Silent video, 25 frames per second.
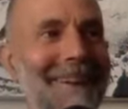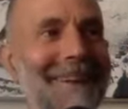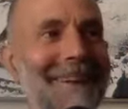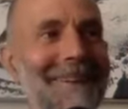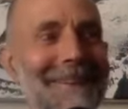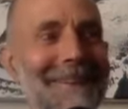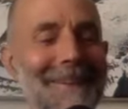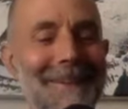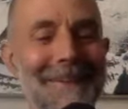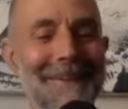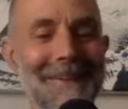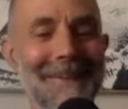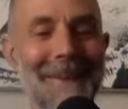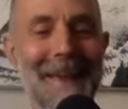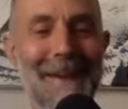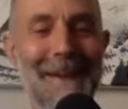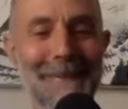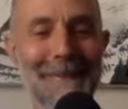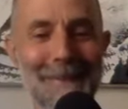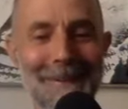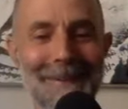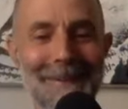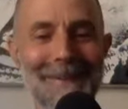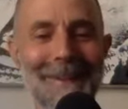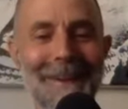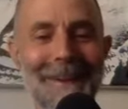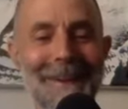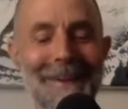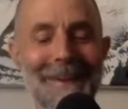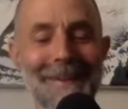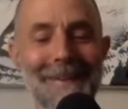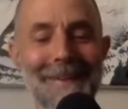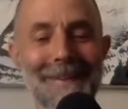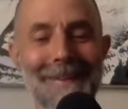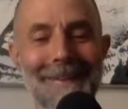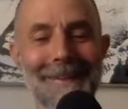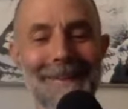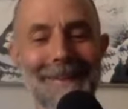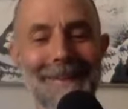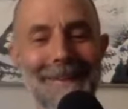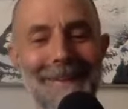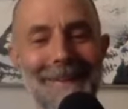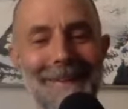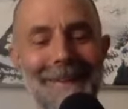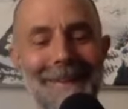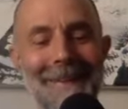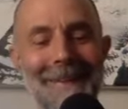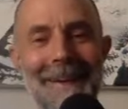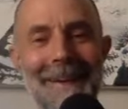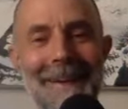Just count to 10.
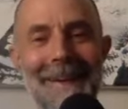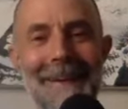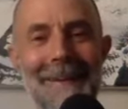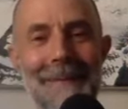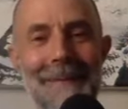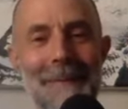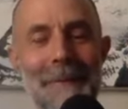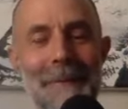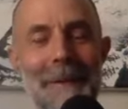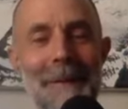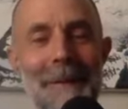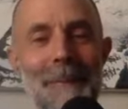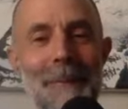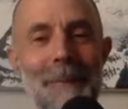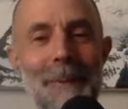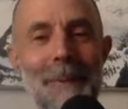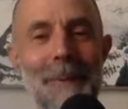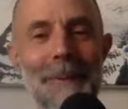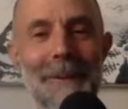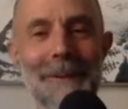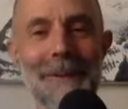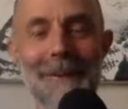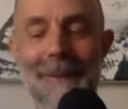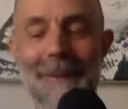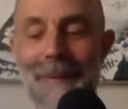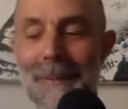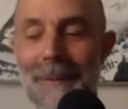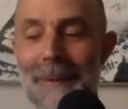I never really wanted to,